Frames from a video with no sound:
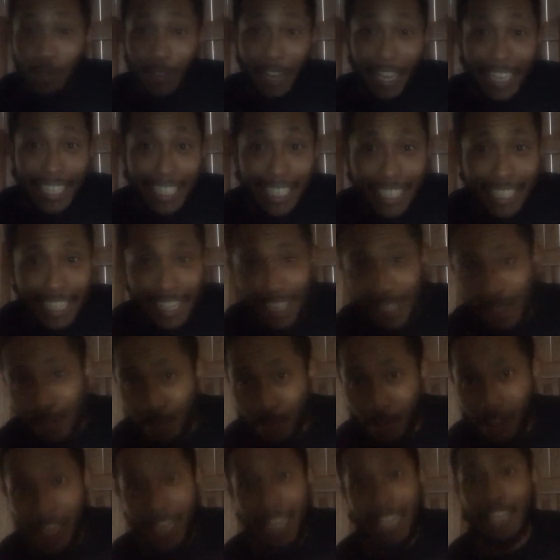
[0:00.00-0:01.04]
they just
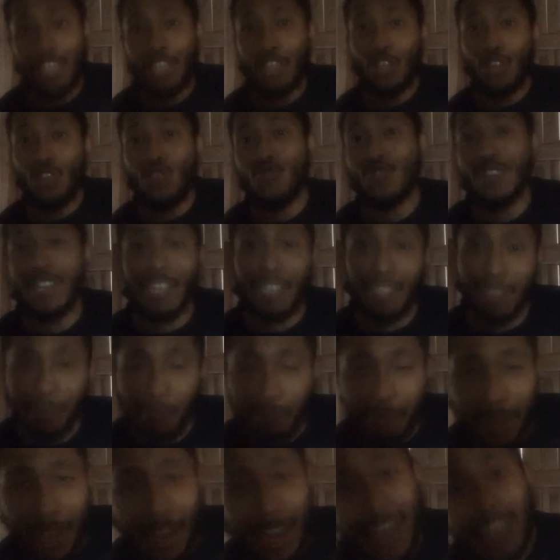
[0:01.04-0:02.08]
played the New England
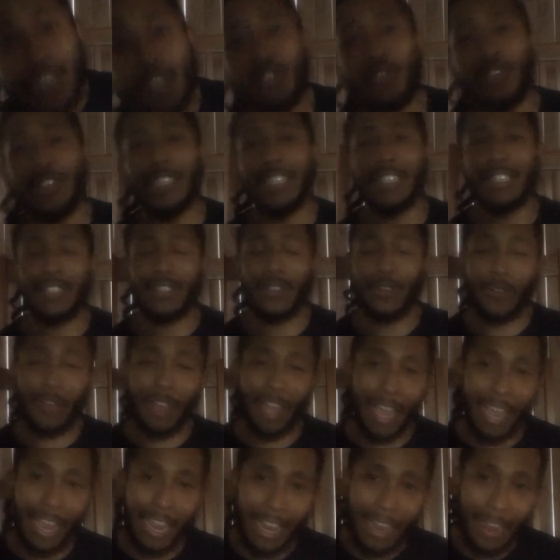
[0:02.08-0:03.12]
Patriots,
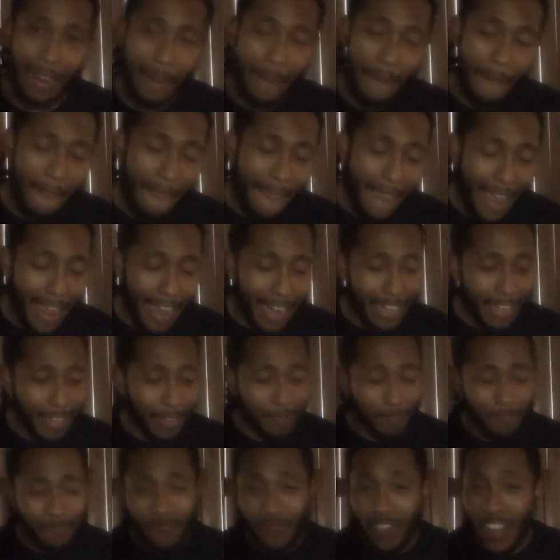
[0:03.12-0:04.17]
okay? And
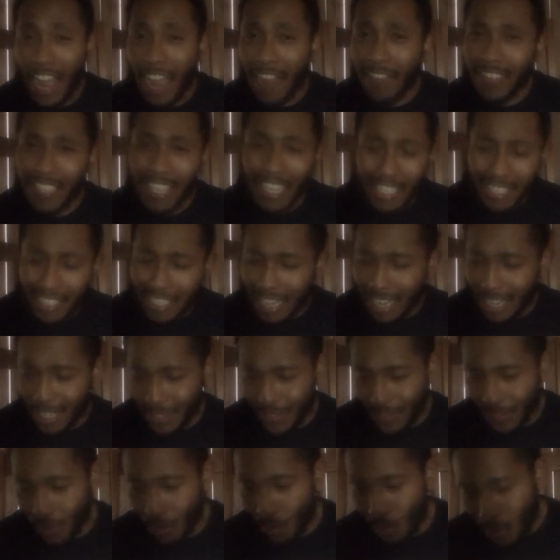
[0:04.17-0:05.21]
5 touchdowns
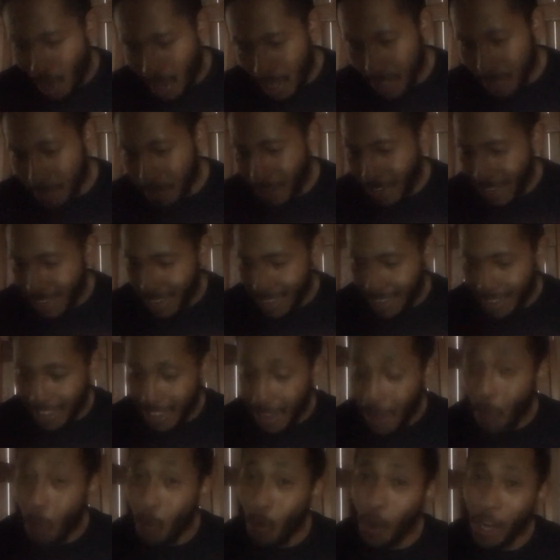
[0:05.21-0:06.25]
for Russ, man,
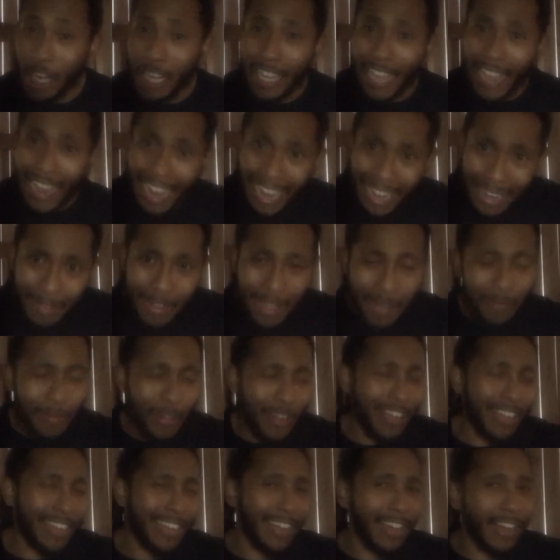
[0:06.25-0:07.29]
in one game? Come
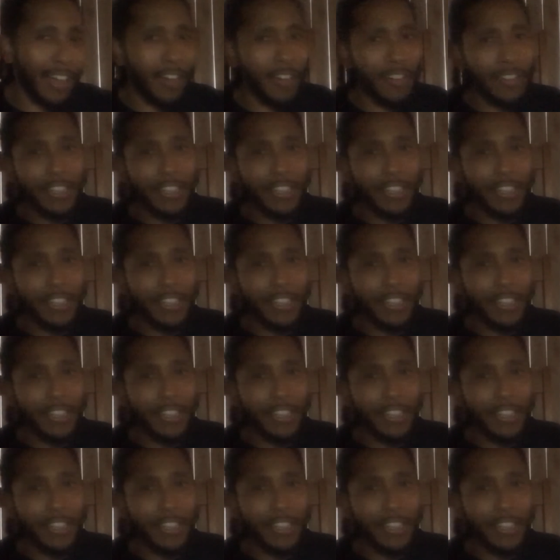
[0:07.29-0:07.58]
on now.